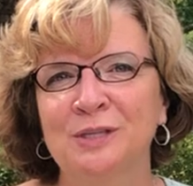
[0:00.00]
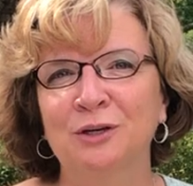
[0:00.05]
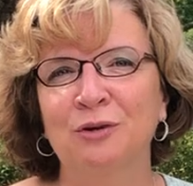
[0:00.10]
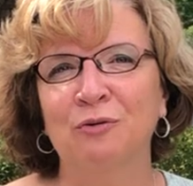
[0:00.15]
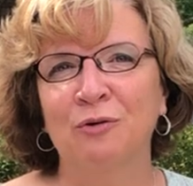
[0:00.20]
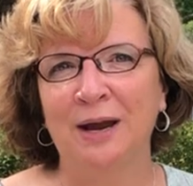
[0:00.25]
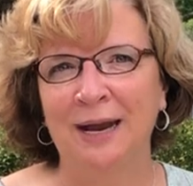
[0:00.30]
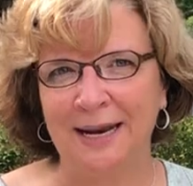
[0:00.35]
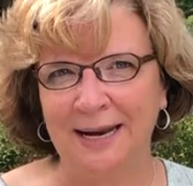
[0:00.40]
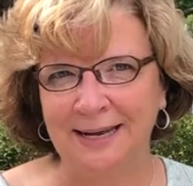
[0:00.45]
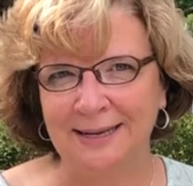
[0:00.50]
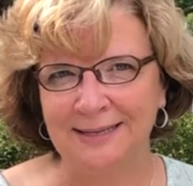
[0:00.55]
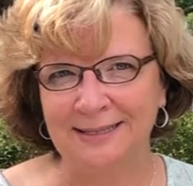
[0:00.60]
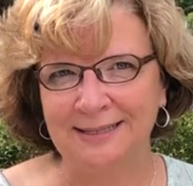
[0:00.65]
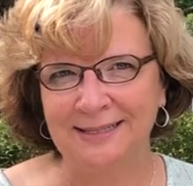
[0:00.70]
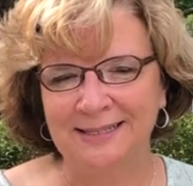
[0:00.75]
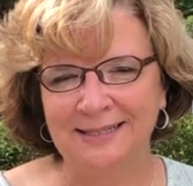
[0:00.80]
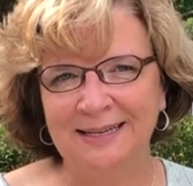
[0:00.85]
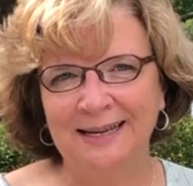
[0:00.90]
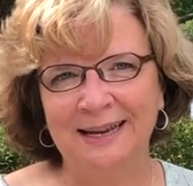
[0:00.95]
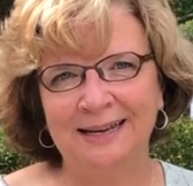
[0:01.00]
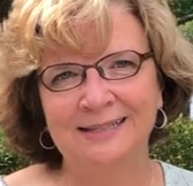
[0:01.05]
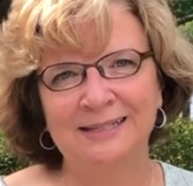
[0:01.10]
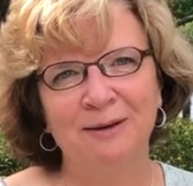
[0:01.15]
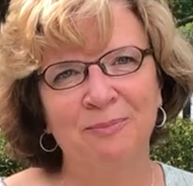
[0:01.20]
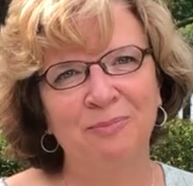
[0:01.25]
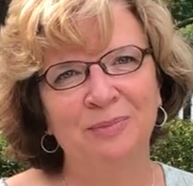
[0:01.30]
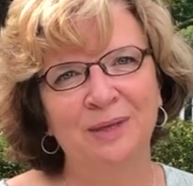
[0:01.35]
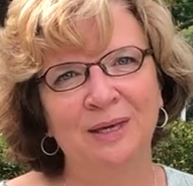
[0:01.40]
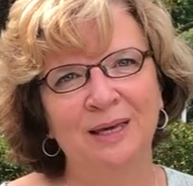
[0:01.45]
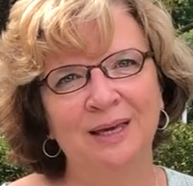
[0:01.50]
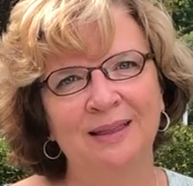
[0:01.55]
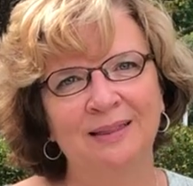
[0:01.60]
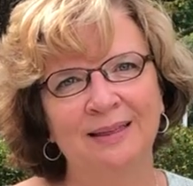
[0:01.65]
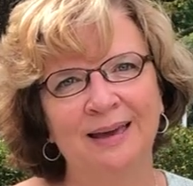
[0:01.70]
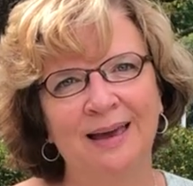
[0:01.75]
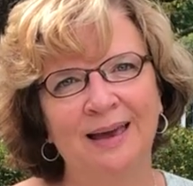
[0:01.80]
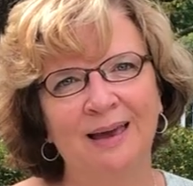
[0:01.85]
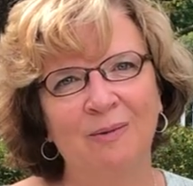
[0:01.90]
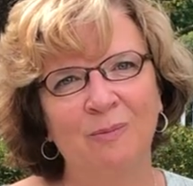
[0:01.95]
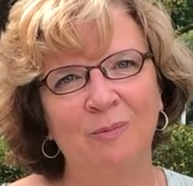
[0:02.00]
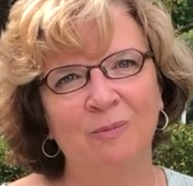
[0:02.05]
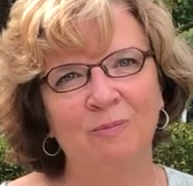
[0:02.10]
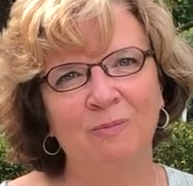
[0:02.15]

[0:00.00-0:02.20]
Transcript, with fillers: the greatest, something that